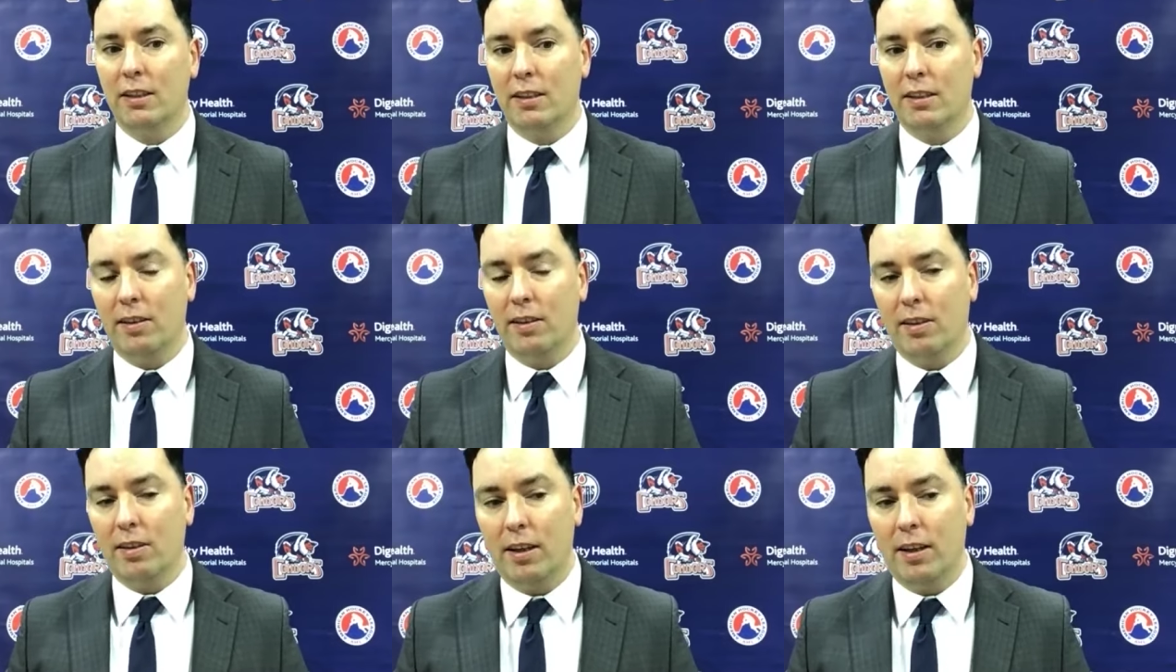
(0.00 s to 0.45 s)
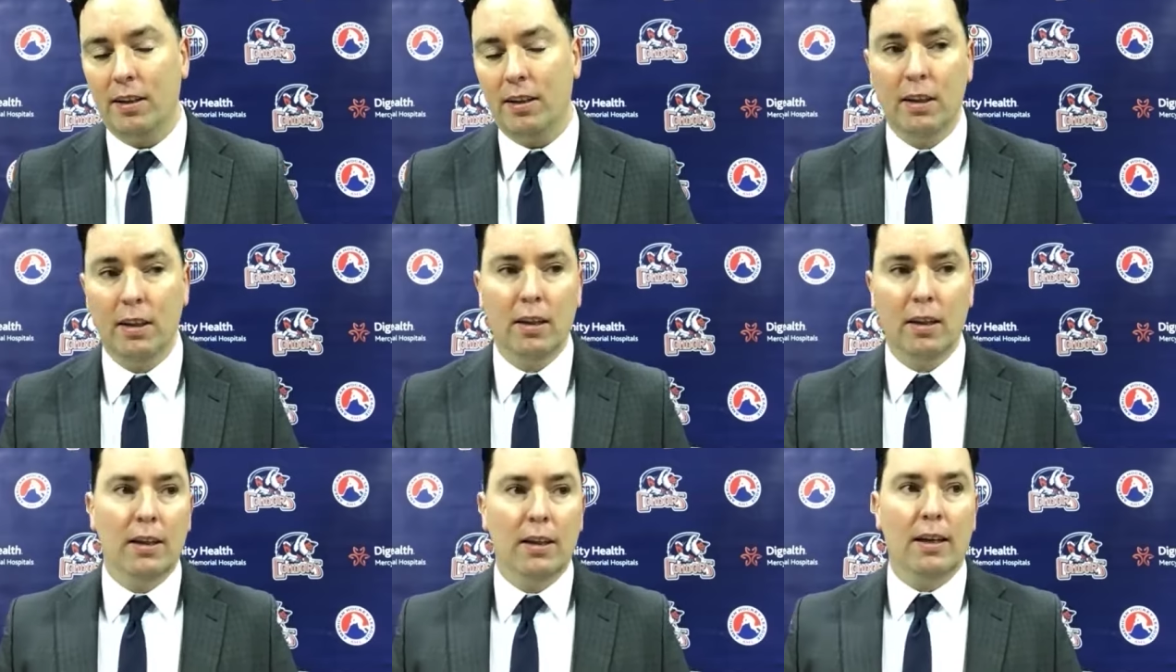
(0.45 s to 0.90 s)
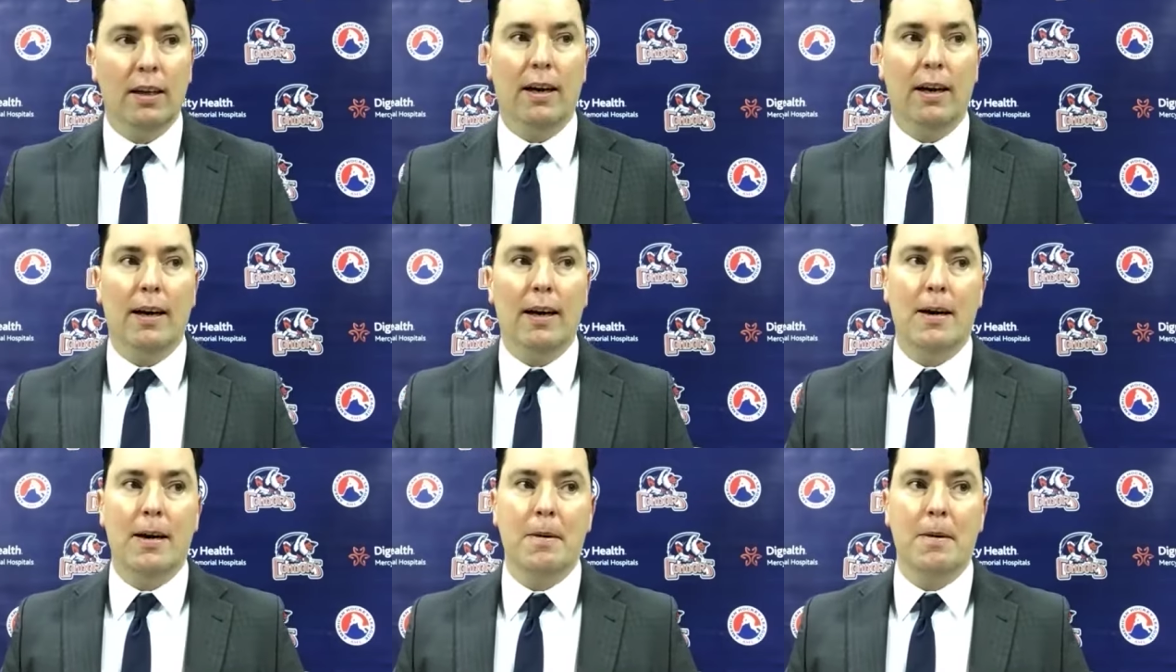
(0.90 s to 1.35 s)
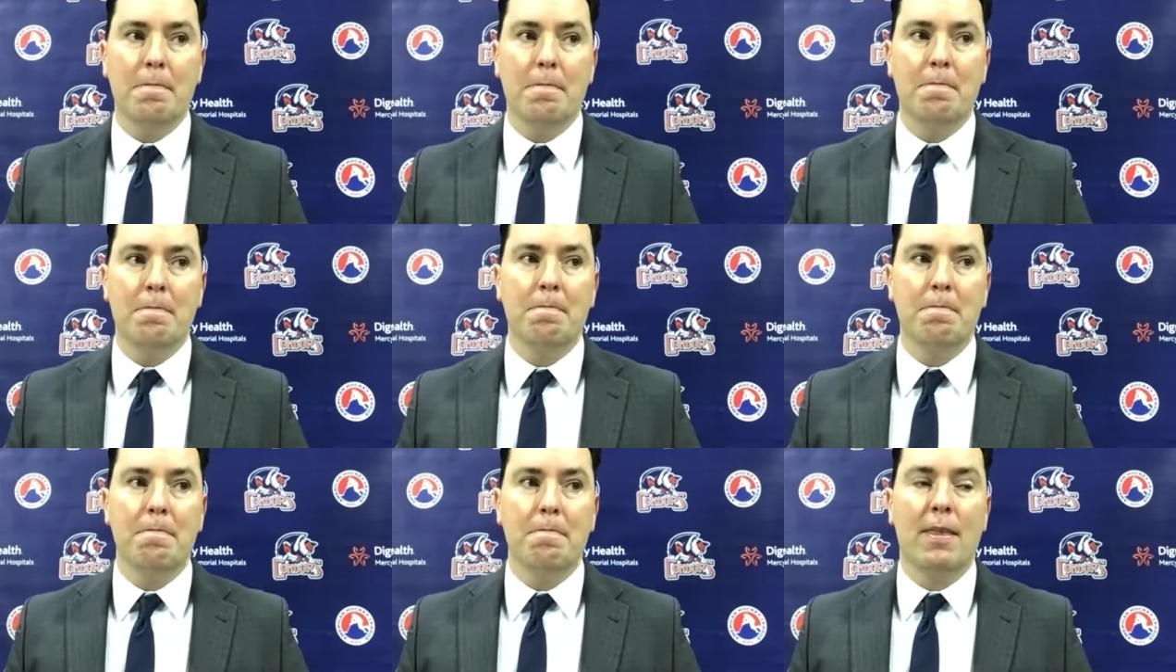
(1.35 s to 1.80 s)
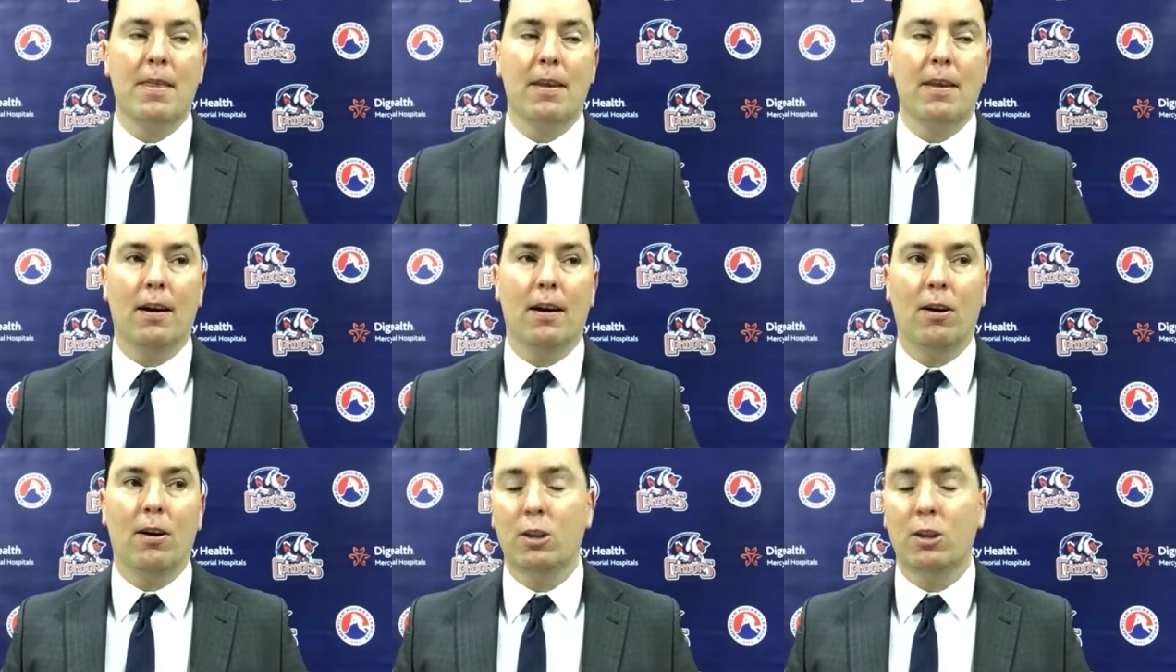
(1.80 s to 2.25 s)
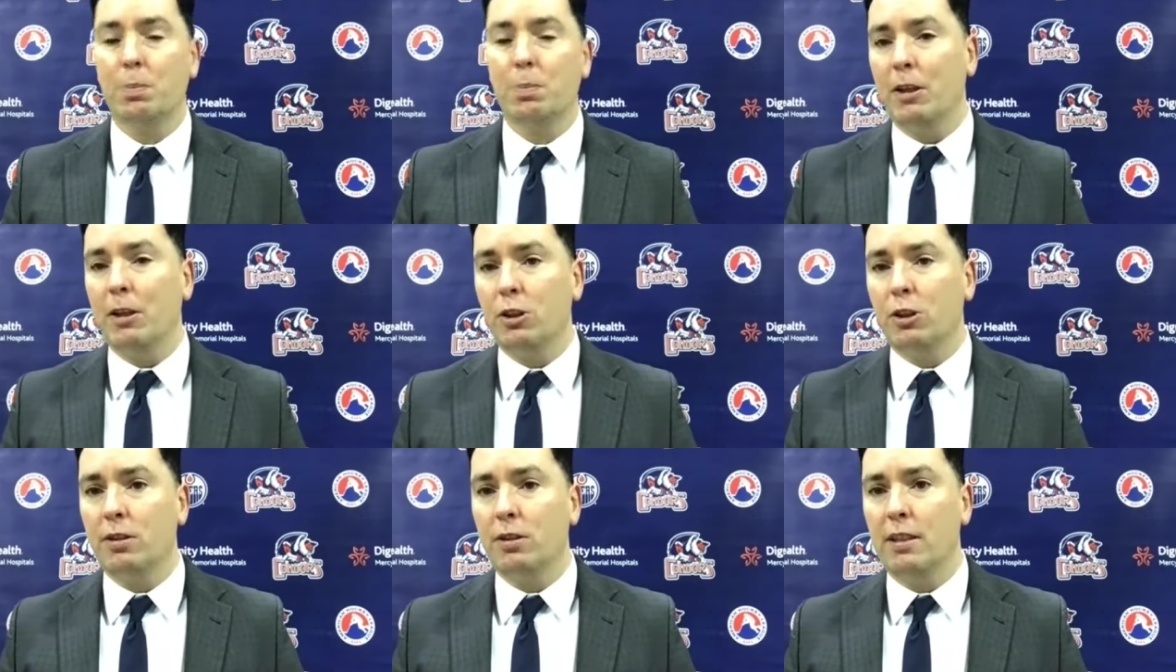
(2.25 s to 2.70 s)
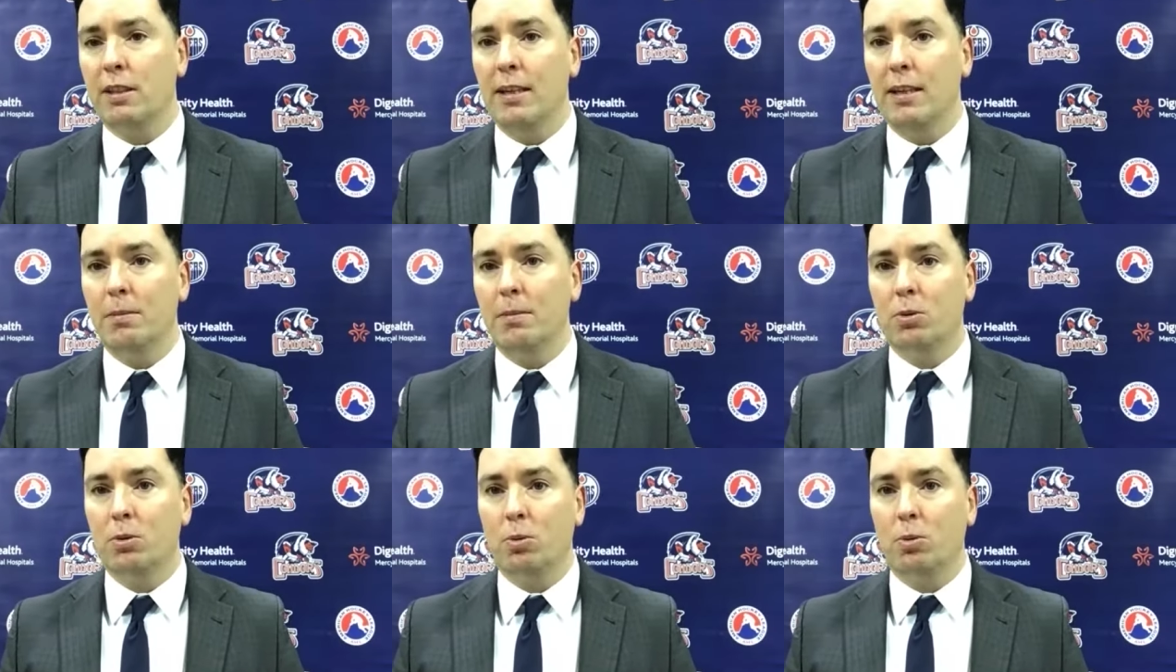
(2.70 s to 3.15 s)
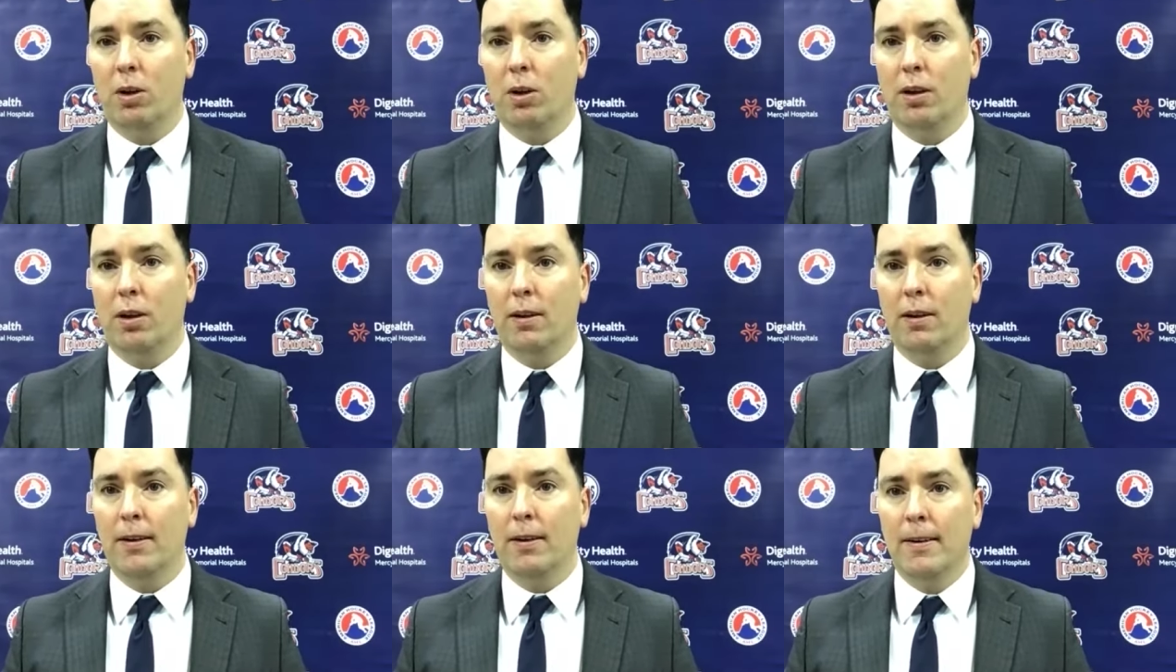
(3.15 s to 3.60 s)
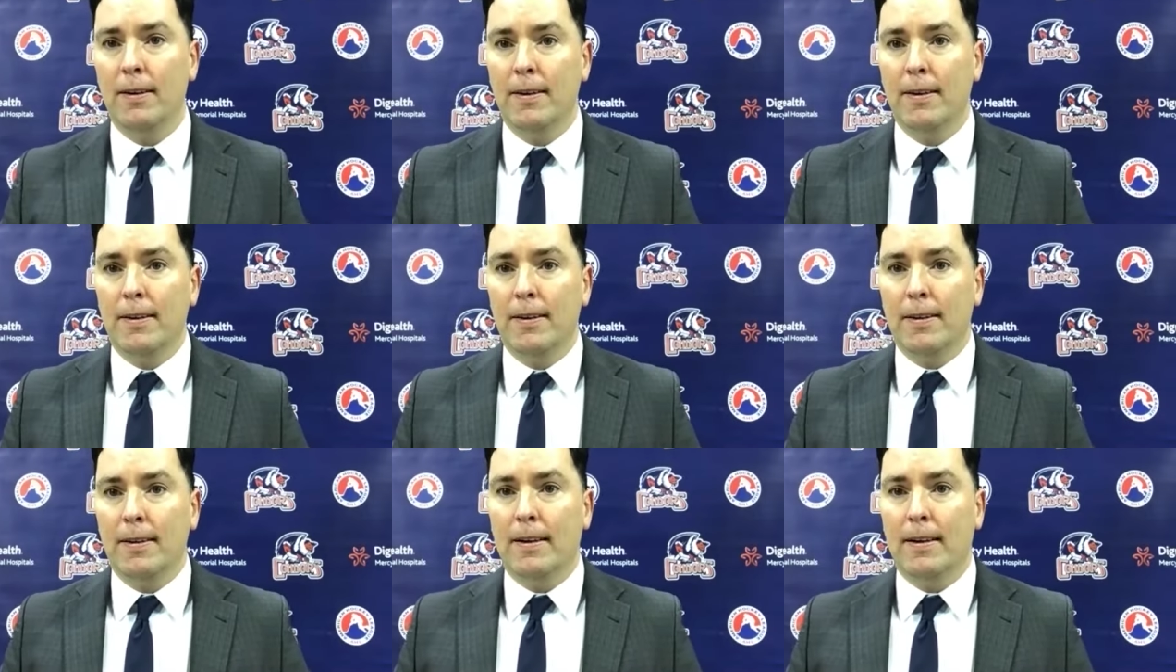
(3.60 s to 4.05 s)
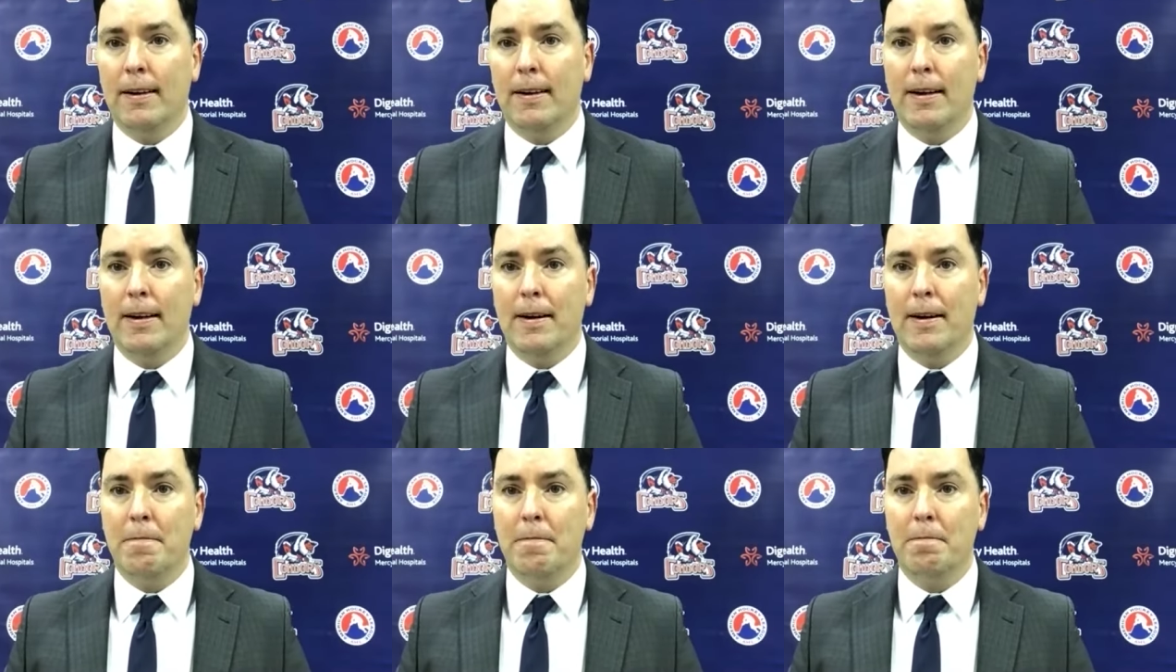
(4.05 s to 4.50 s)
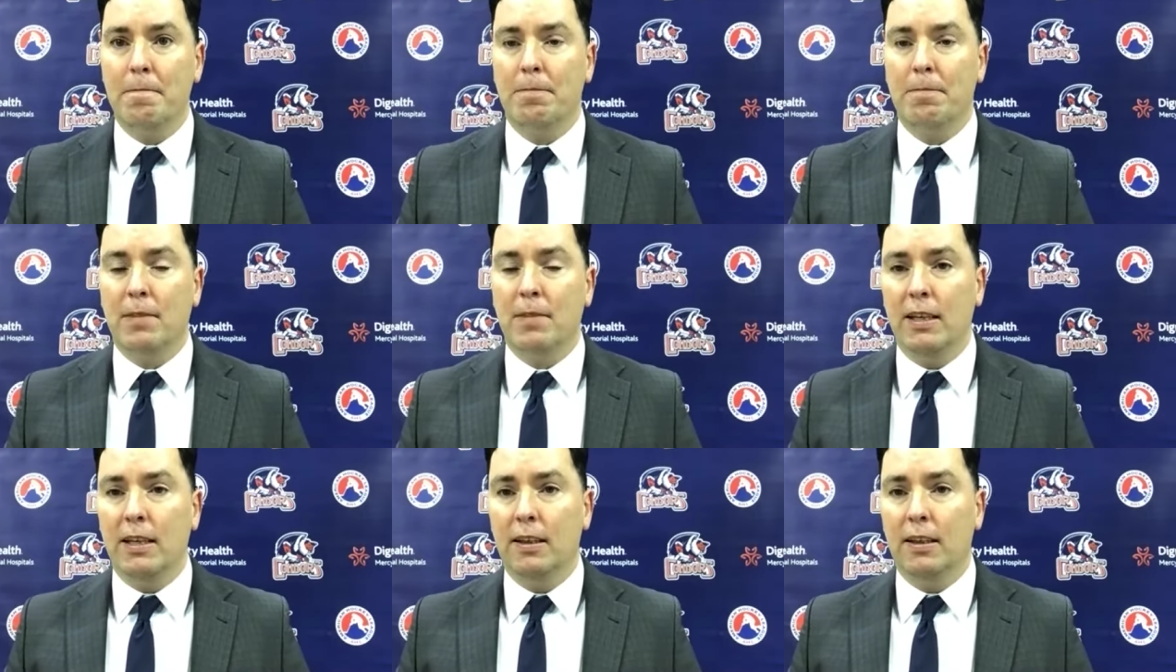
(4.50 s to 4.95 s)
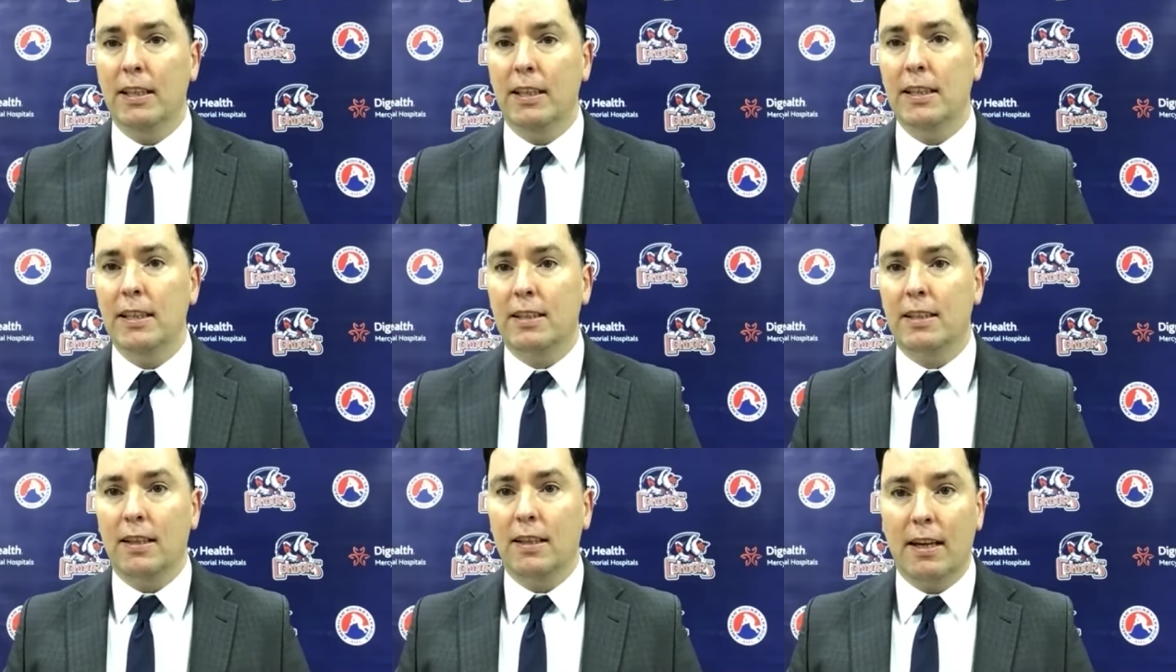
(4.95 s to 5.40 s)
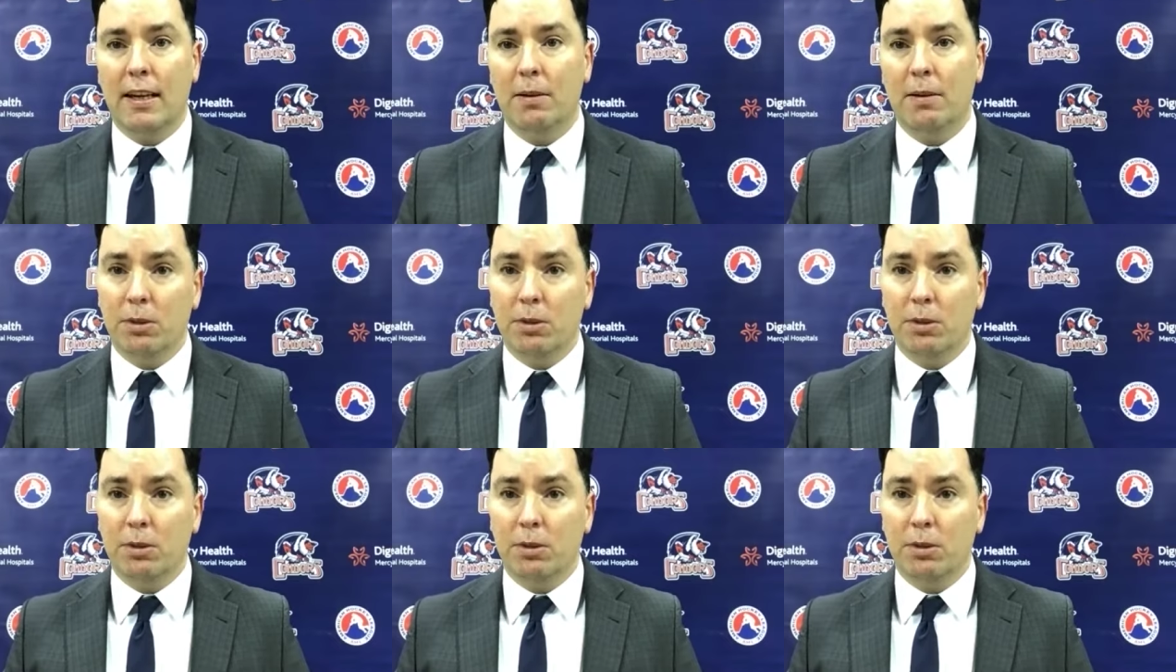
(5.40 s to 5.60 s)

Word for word: I thought um, our special teams were um, elite tonight.